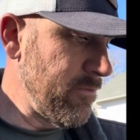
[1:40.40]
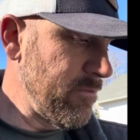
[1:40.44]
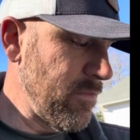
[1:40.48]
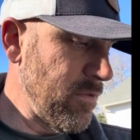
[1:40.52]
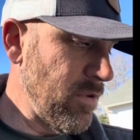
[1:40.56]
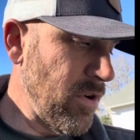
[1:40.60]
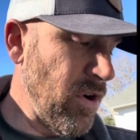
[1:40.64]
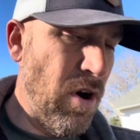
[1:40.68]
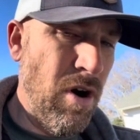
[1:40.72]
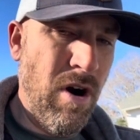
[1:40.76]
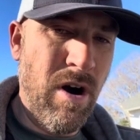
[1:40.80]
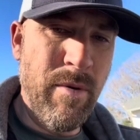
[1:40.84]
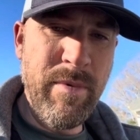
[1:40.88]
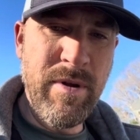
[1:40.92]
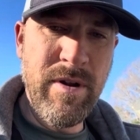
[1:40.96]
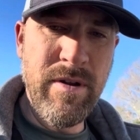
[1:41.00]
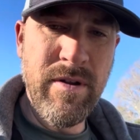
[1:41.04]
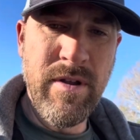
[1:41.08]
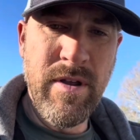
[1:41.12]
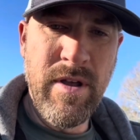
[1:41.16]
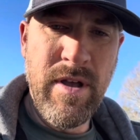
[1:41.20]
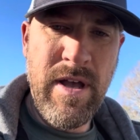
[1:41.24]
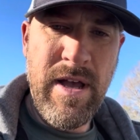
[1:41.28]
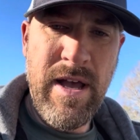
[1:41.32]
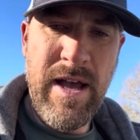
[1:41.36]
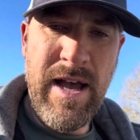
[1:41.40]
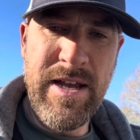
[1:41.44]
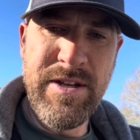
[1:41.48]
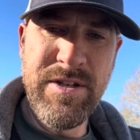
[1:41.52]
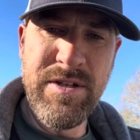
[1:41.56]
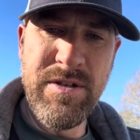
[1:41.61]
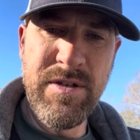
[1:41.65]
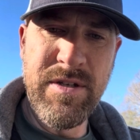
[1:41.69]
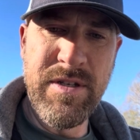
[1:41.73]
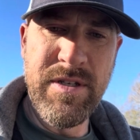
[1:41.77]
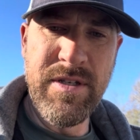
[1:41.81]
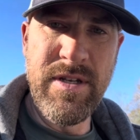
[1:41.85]
carbon,
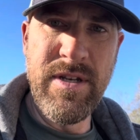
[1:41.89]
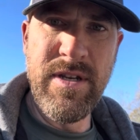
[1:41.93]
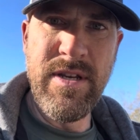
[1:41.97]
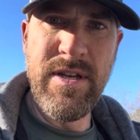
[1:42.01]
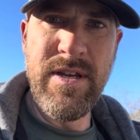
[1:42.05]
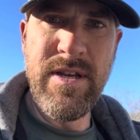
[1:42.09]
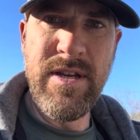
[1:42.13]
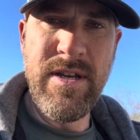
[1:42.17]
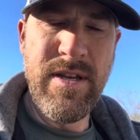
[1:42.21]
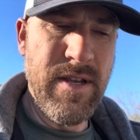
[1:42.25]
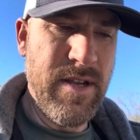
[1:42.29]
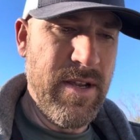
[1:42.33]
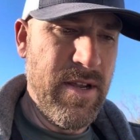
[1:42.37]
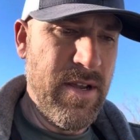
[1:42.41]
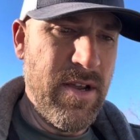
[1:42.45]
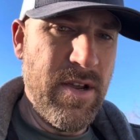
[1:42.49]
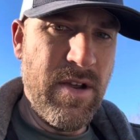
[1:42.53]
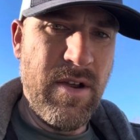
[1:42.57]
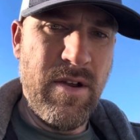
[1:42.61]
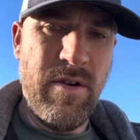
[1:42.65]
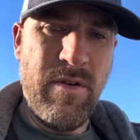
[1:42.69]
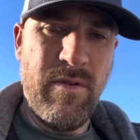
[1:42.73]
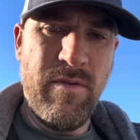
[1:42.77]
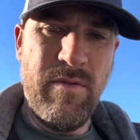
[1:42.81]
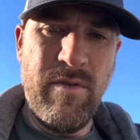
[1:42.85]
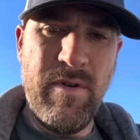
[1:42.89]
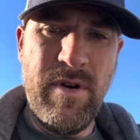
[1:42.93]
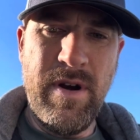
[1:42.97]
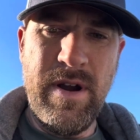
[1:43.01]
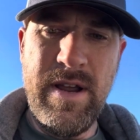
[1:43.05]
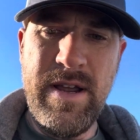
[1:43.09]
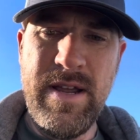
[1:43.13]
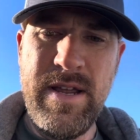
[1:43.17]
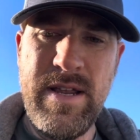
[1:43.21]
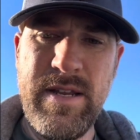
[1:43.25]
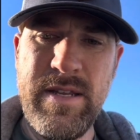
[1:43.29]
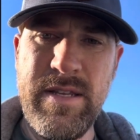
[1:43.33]
as you see
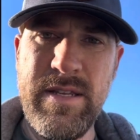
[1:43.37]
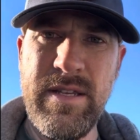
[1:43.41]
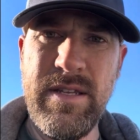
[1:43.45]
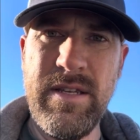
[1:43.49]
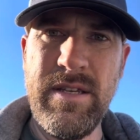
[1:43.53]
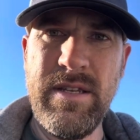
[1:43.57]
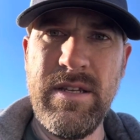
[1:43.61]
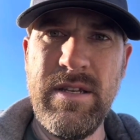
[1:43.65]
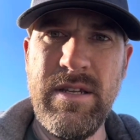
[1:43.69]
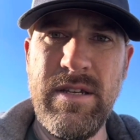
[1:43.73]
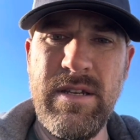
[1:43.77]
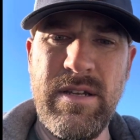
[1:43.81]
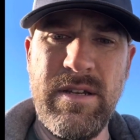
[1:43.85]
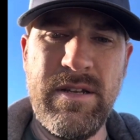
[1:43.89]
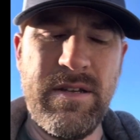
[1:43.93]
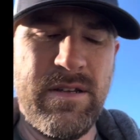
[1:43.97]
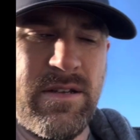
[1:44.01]
right